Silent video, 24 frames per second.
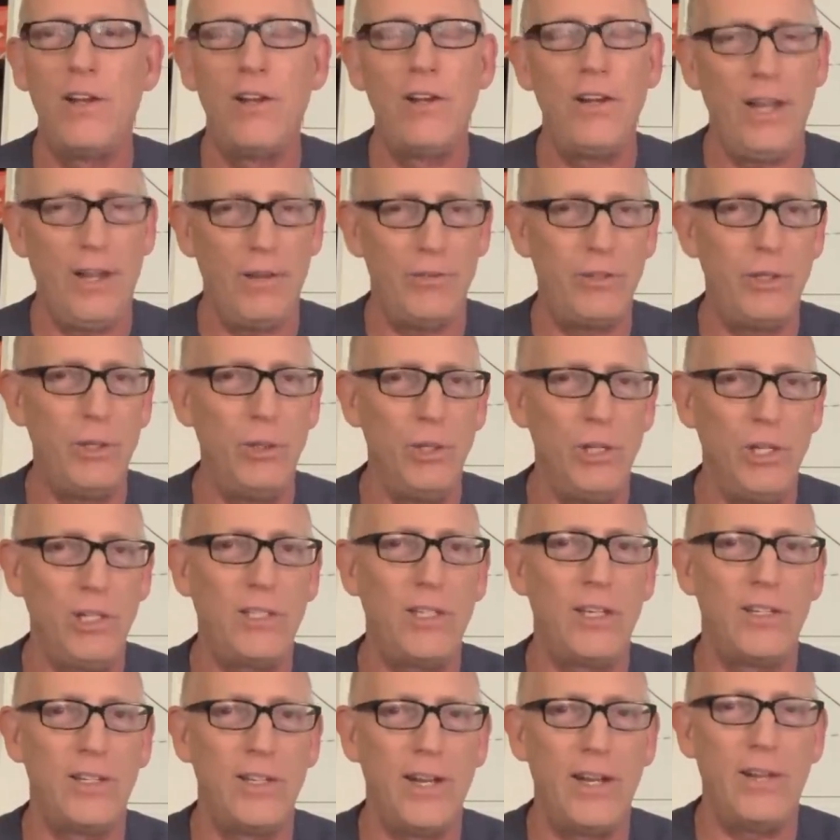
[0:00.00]
If you looked
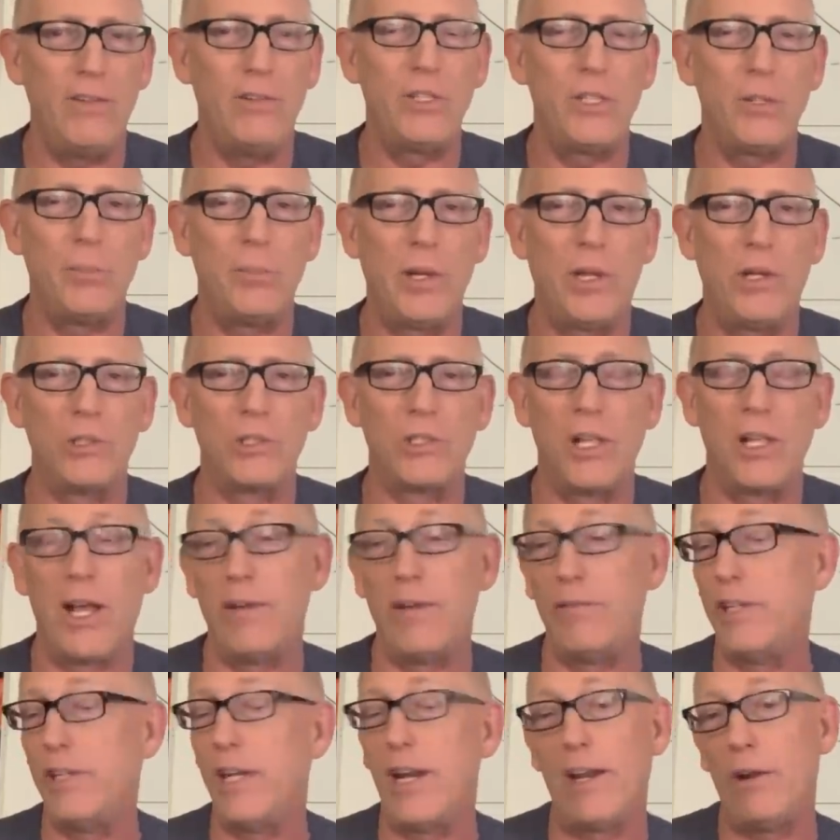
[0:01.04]
at Dave Chappelle's
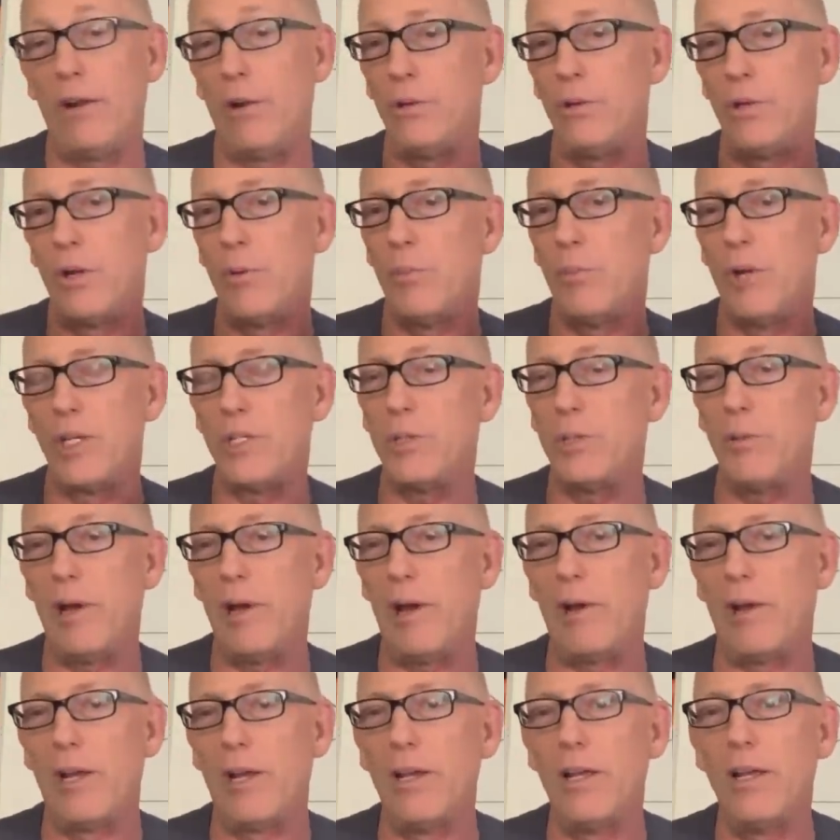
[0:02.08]
life, and I don't know much
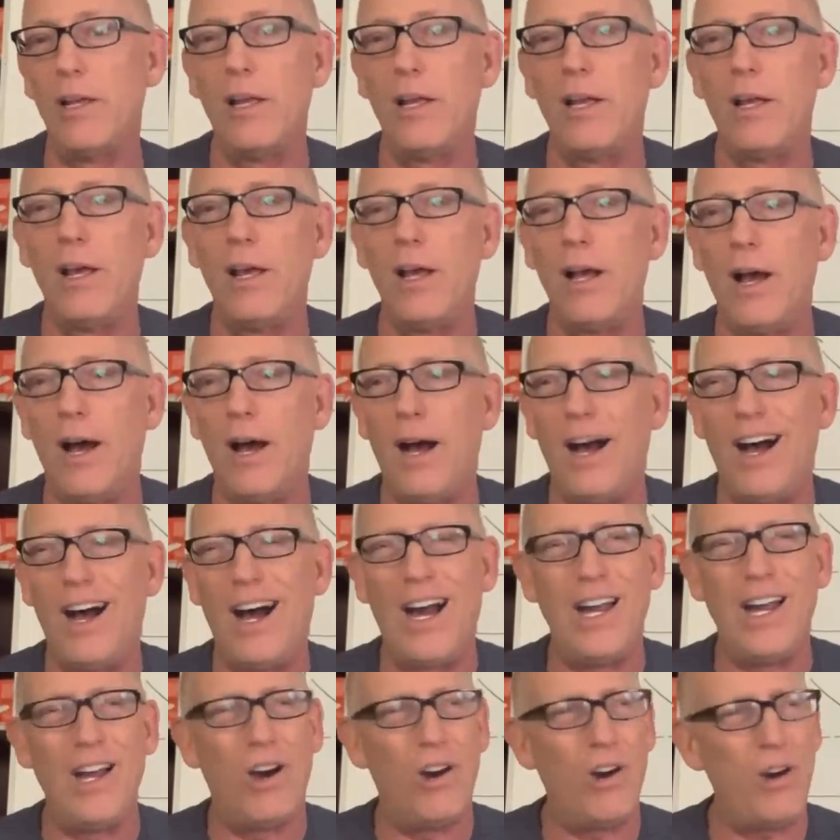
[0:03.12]
about it,
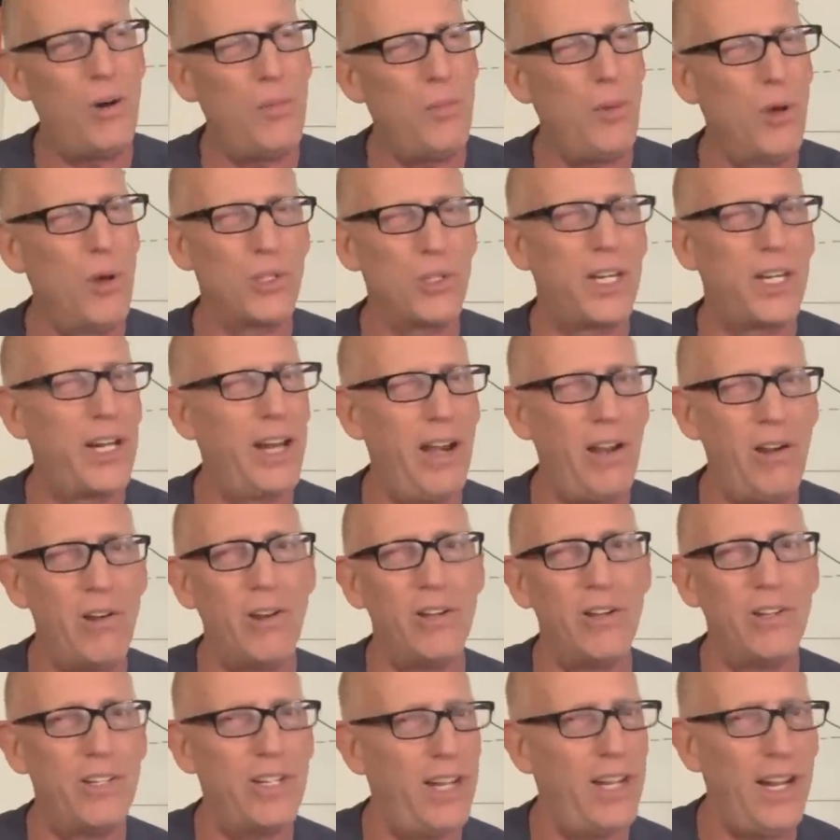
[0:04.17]
I almost
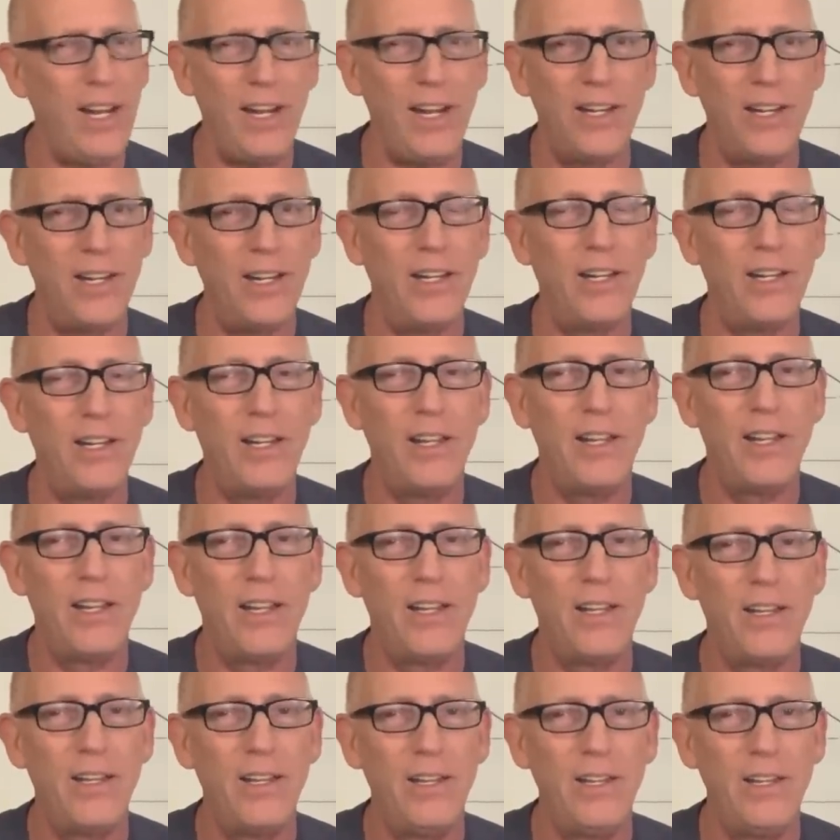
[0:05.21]
guarantee
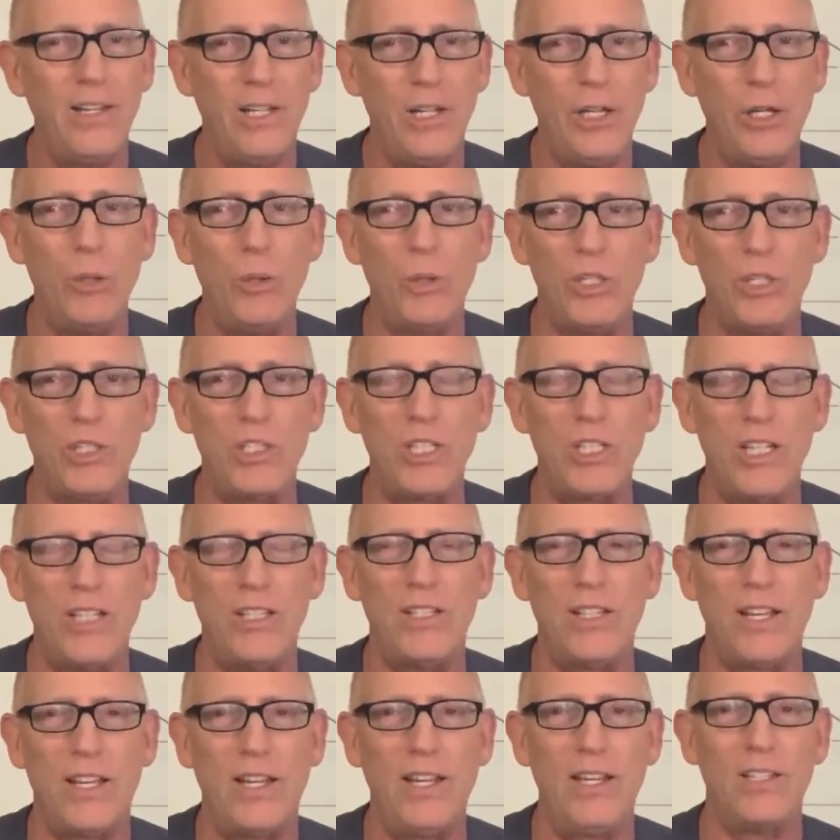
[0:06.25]
you would see
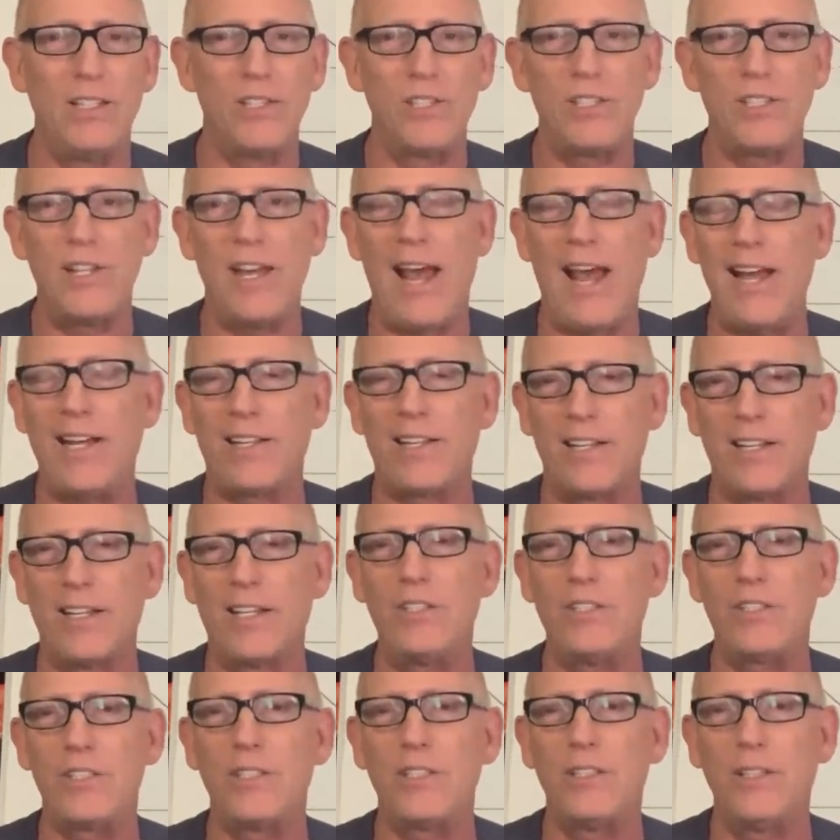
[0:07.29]
that his
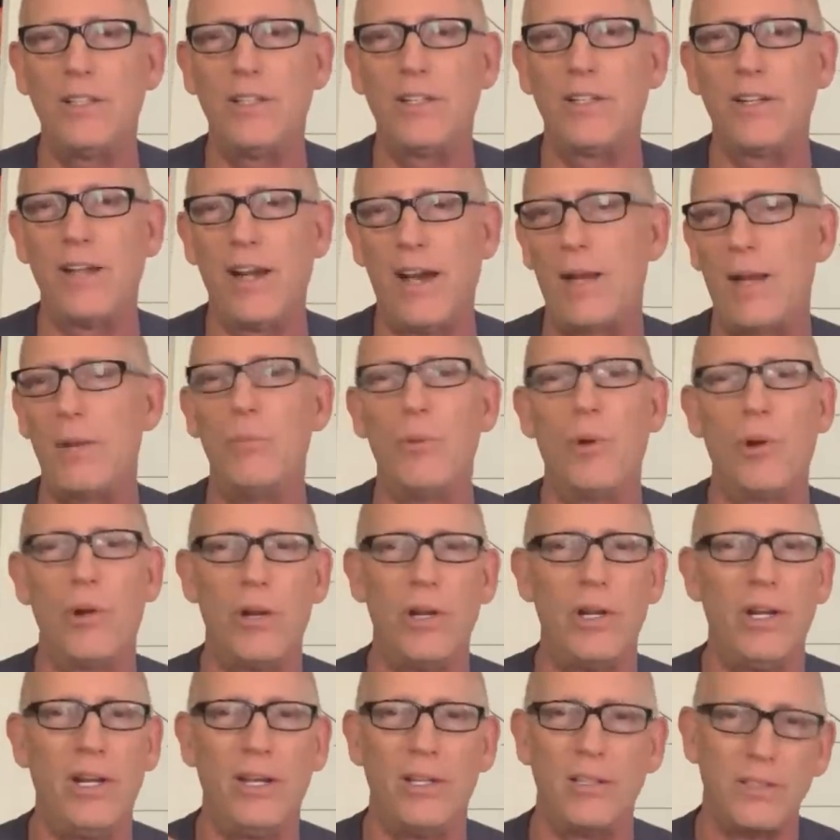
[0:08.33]
tactics got him where
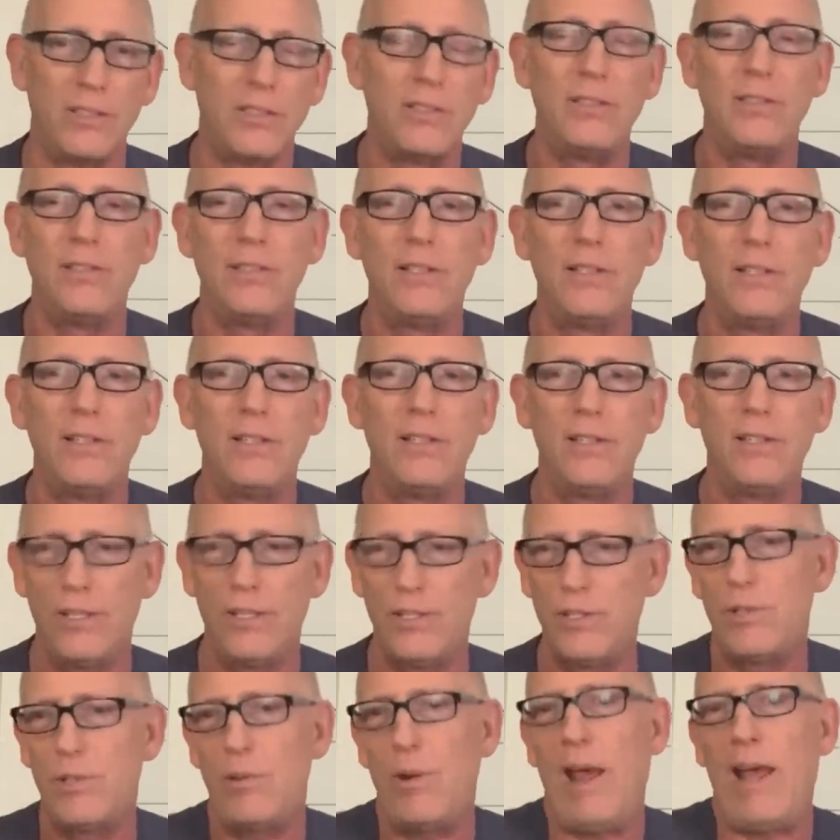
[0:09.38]
he is, his
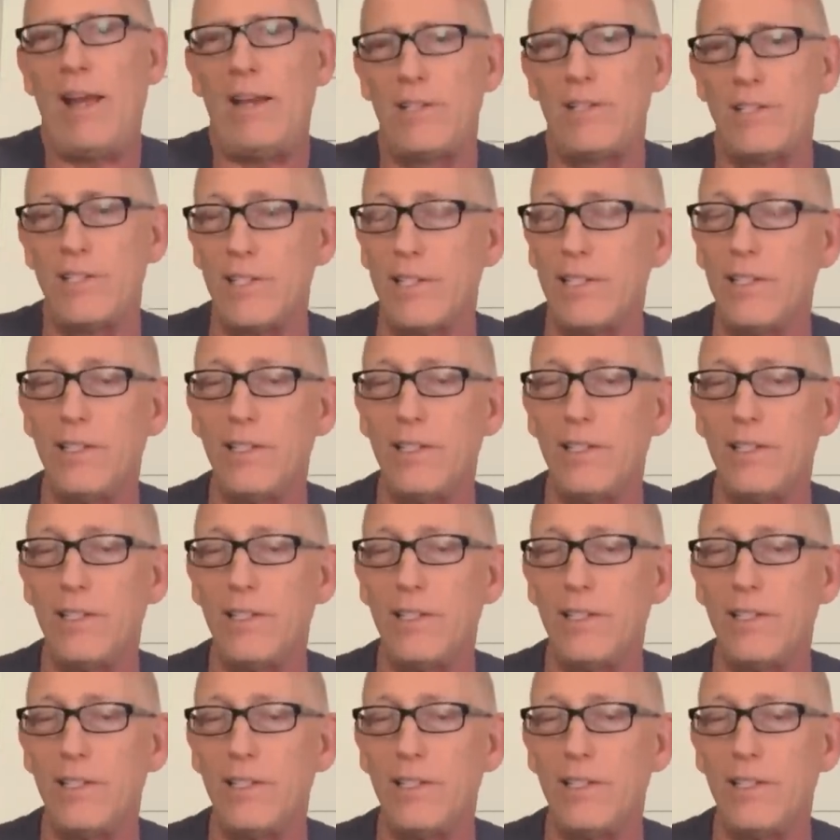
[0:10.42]
strategy.